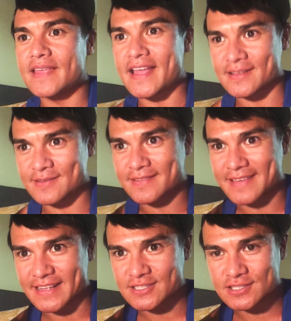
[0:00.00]
it
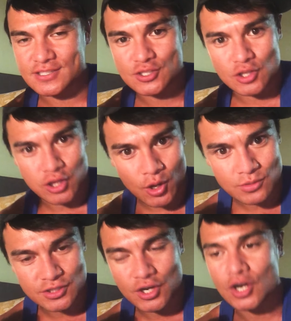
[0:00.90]
gets
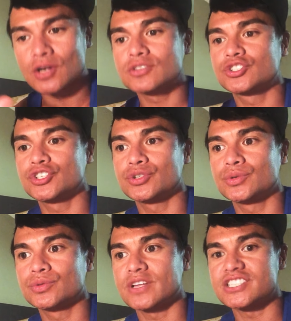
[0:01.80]
closer
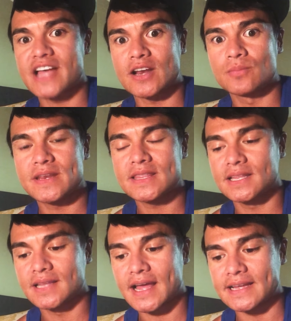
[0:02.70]
to the shadow meeting
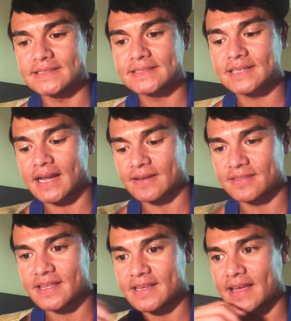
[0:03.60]
the light kind of
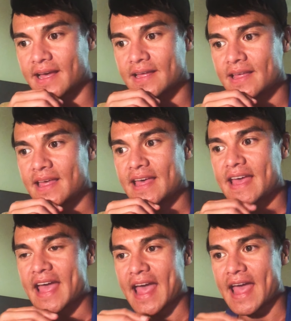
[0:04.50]
thing yeah
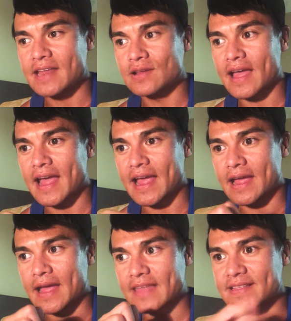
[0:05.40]
and
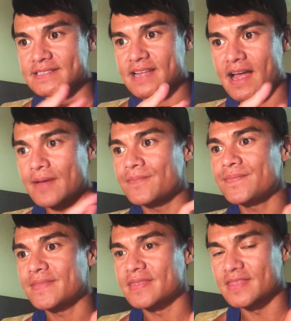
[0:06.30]
at this time
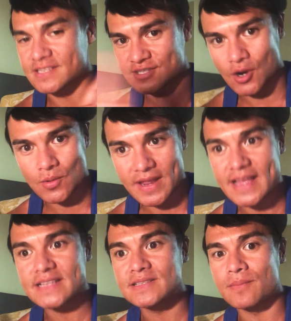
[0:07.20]
the stone
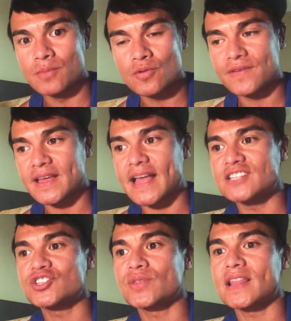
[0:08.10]
is moving
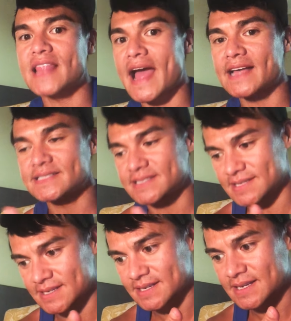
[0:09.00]
and so the
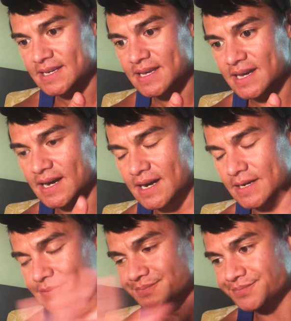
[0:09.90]
last
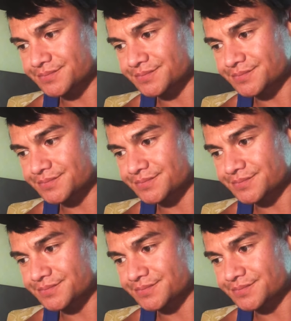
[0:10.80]
uh